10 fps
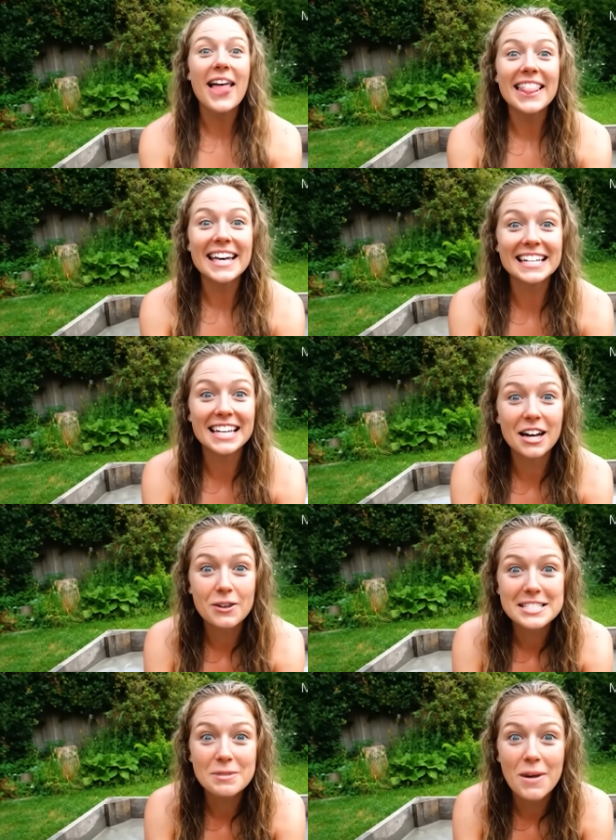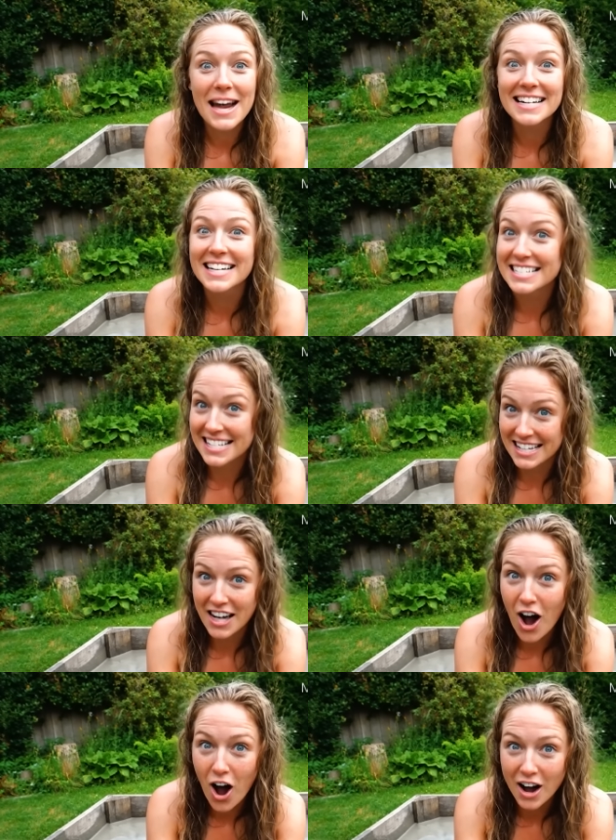Bathing in liquid cement until
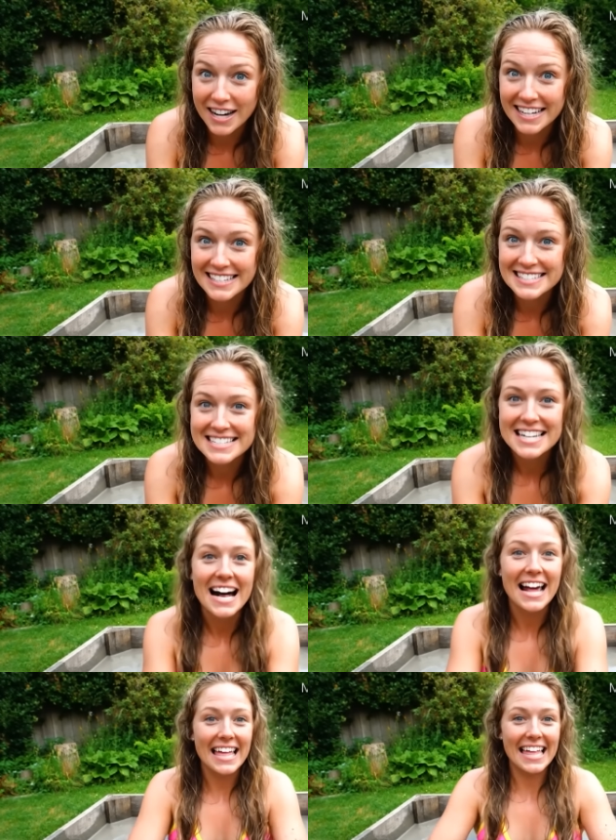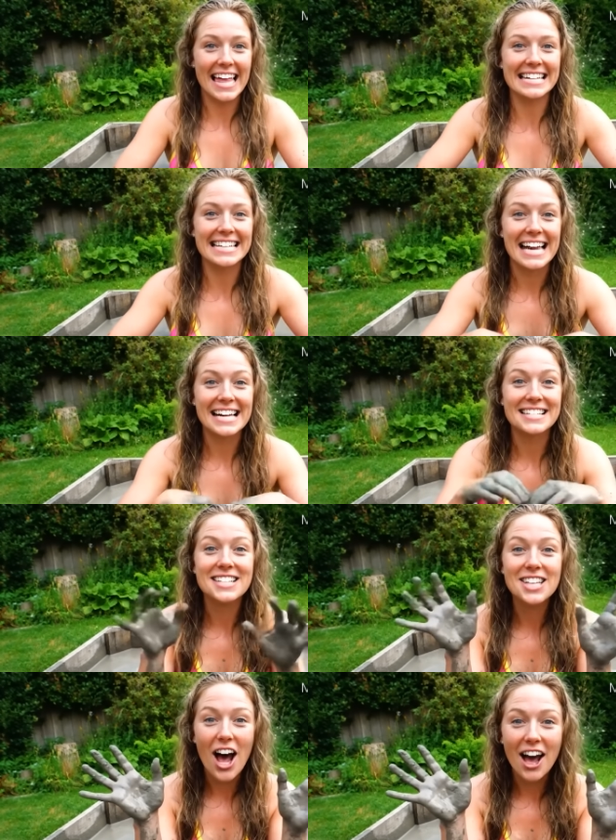it hardens. Let's get
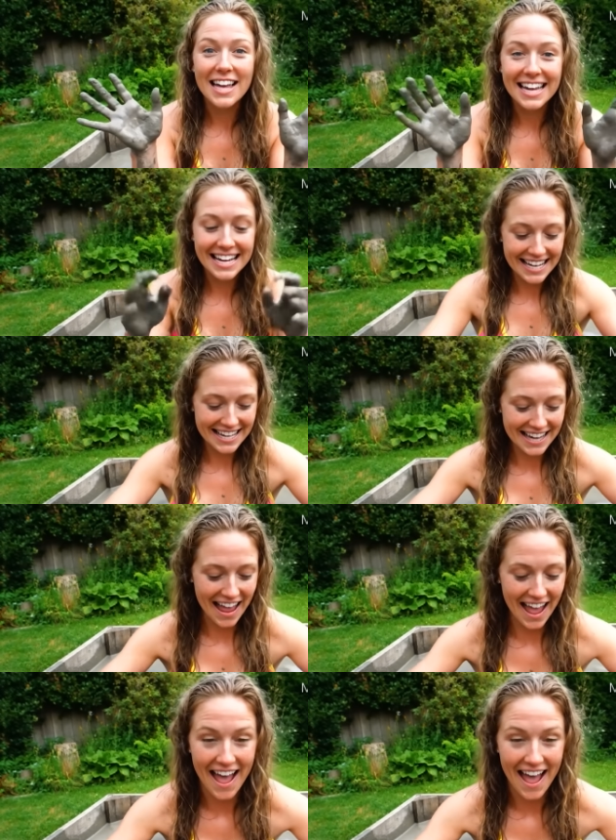solid.